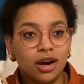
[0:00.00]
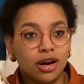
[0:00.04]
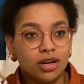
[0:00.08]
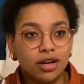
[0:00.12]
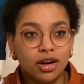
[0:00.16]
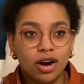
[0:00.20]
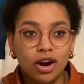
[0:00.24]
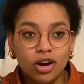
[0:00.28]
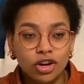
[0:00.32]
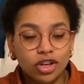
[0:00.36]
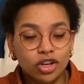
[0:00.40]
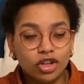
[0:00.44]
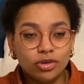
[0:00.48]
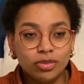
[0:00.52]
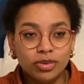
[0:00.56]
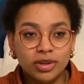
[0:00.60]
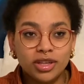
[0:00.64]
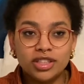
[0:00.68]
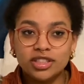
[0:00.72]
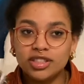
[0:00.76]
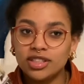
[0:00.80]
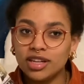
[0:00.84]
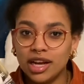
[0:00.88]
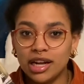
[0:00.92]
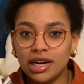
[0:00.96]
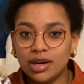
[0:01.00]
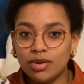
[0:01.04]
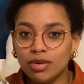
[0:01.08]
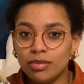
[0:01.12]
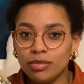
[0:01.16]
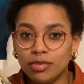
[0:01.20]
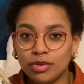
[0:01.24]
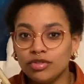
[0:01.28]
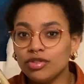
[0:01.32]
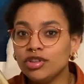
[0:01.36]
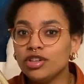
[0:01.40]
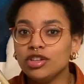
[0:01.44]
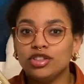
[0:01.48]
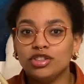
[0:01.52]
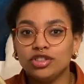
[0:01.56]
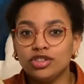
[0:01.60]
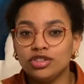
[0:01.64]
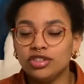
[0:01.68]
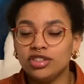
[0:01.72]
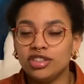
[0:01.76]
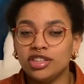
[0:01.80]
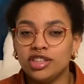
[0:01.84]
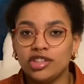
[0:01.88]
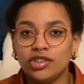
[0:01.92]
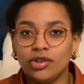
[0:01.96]
Arguably, should anyone be reading
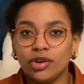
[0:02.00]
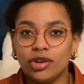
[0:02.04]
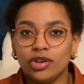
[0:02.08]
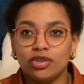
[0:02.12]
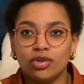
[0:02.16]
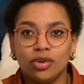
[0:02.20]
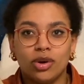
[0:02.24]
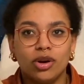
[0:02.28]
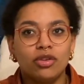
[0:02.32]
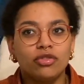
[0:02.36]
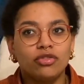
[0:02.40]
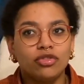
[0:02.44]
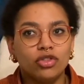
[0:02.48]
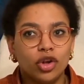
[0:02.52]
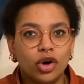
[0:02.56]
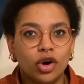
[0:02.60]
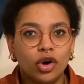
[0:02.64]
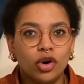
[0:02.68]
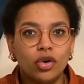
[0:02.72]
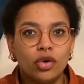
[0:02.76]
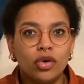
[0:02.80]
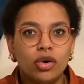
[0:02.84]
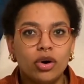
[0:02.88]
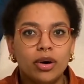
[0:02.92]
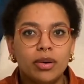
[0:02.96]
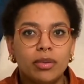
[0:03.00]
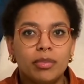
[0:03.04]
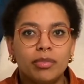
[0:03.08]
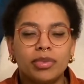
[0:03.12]
Junji Ito at 12? No.